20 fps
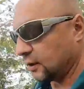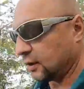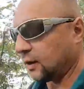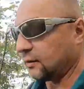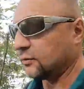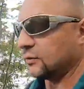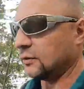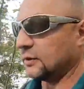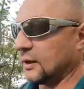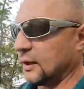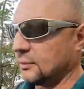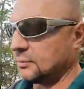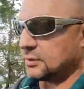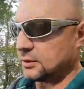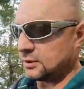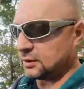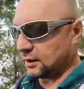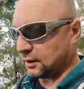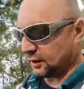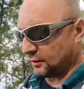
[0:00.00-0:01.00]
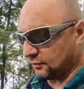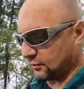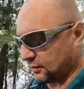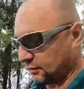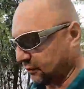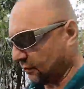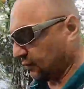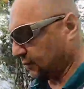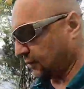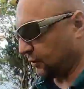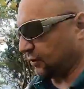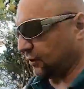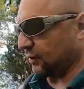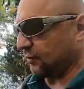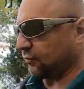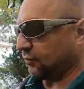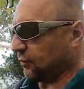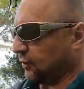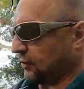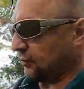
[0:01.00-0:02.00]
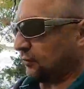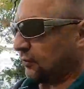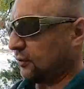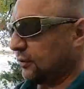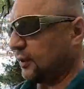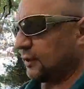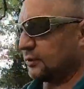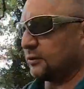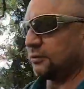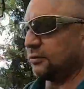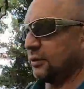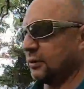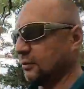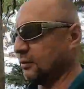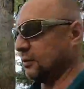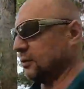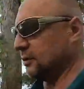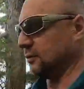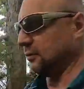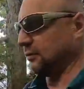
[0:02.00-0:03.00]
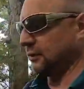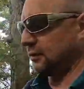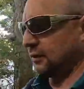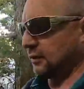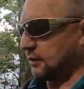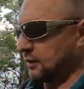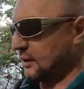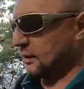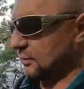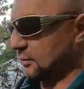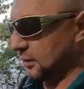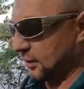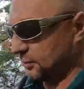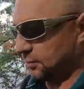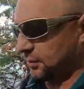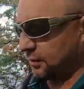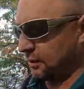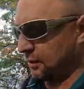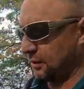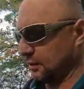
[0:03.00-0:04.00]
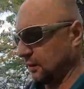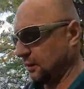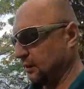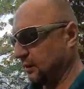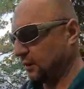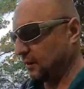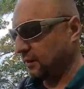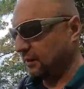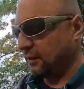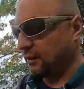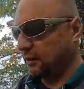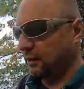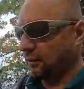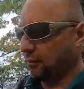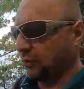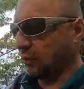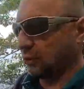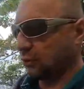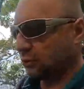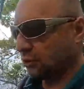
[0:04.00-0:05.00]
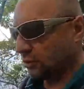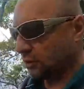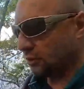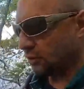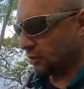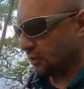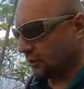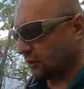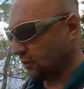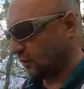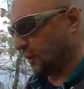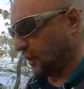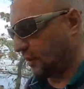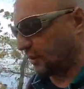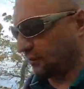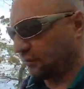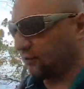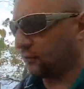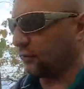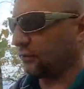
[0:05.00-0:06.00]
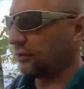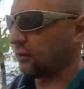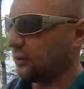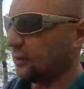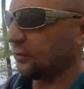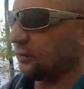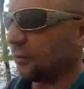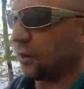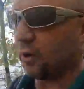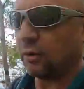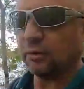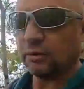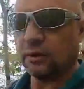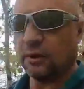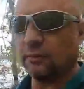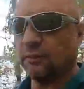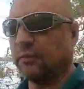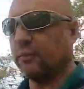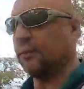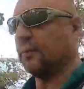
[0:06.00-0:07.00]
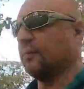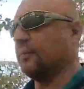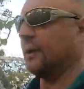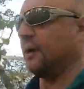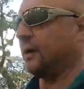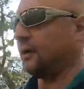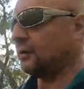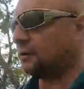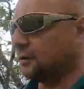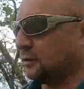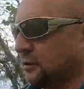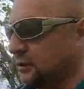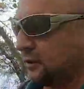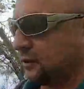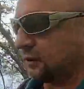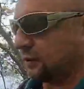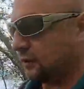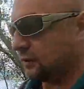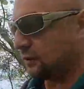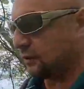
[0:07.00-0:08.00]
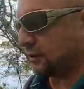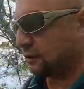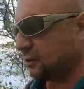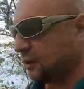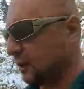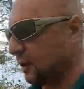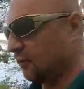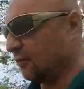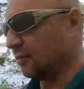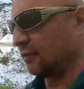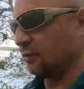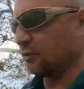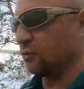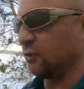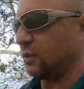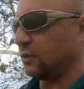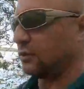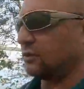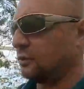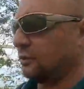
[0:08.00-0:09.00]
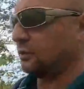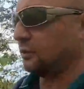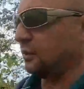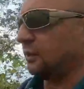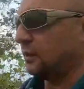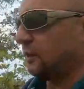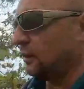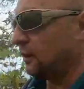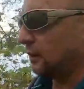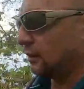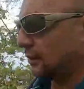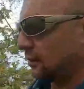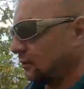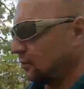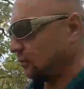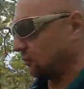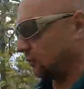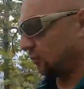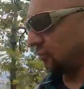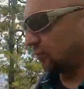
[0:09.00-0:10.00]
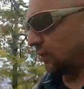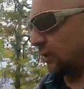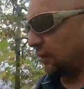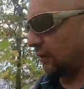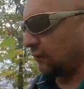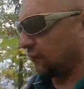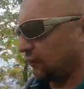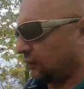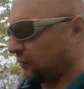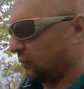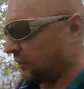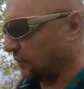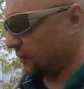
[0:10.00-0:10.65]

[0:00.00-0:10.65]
Oftentimes it's not even the very thing in front of you that's triggering you. It might be emotions that you have bottled up from the past, things that you haven't addressed in your own life.